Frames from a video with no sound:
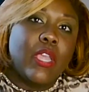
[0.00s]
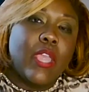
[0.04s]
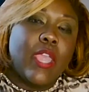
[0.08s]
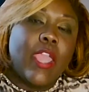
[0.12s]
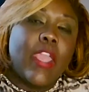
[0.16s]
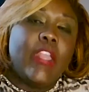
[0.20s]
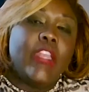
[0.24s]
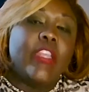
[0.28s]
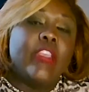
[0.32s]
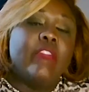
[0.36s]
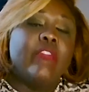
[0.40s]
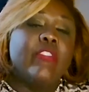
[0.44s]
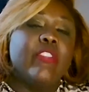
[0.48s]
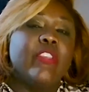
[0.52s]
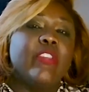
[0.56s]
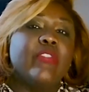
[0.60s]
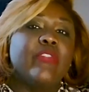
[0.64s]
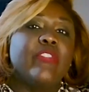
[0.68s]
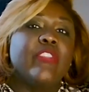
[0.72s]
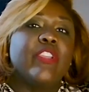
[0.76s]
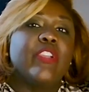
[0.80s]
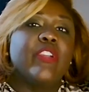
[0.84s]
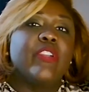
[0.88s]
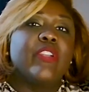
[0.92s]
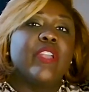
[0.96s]
And even if
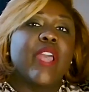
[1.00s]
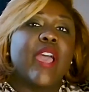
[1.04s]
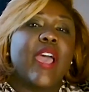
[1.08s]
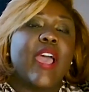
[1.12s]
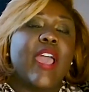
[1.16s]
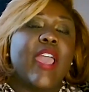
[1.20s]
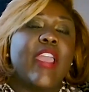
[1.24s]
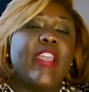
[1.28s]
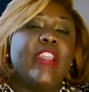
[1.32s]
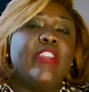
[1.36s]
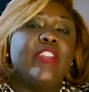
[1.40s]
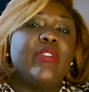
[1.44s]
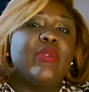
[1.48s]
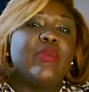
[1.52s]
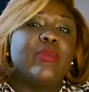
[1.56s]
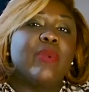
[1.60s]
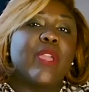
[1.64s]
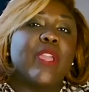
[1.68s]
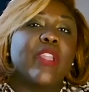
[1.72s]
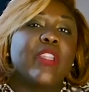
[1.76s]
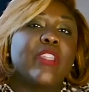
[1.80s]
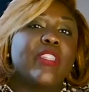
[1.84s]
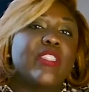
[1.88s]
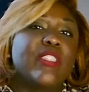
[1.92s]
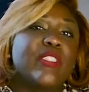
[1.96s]
they're not a
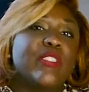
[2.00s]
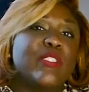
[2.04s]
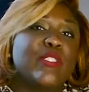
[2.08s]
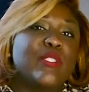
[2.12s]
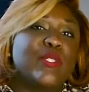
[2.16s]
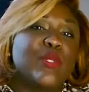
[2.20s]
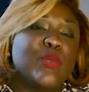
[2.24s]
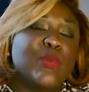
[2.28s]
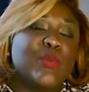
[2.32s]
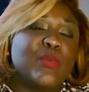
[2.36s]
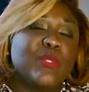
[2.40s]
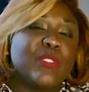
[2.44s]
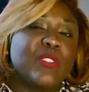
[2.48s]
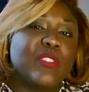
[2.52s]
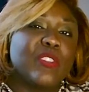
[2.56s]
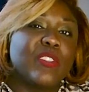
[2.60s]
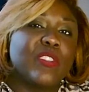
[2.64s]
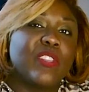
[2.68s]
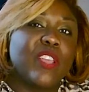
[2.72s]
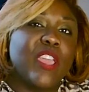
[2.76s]
direct consumer,